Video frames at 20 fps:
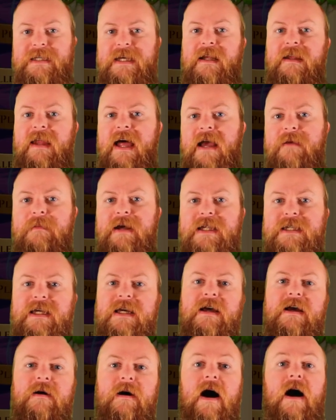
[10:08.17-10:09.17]
an alignment,
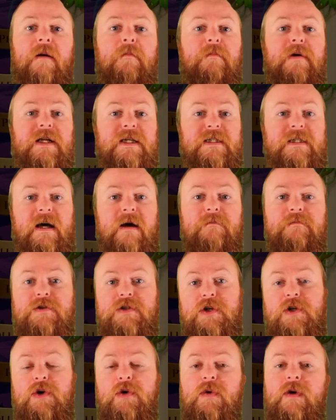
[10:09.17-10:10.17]
but some
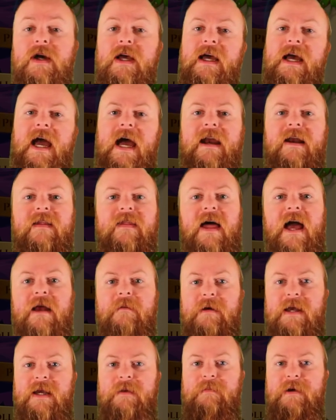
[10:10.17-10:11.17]
do. And
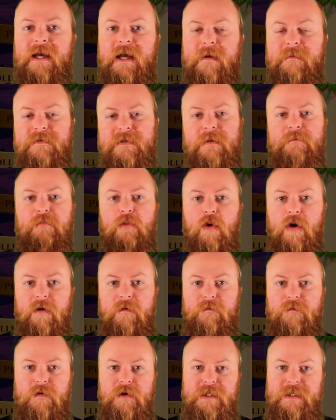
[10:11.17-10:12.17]
alignment becomes
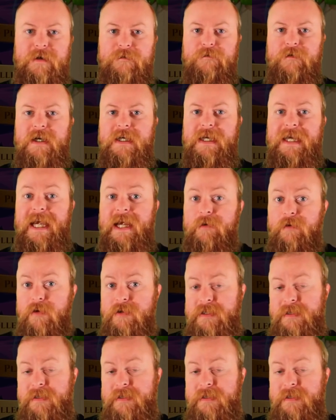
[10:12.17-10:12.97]
important for different heroes